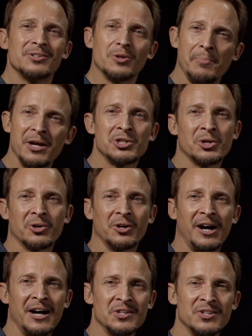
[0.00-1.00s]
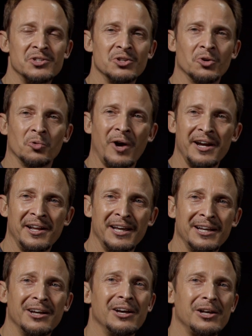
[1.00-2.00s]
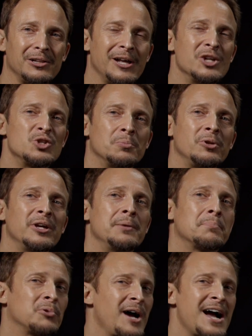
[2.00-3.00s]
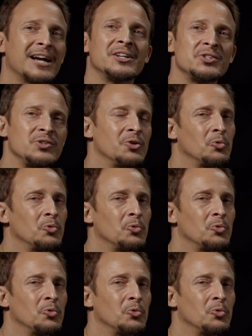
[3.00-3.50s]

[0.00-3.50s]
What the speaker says: So make sure, guys, that you're writing legibly, practice your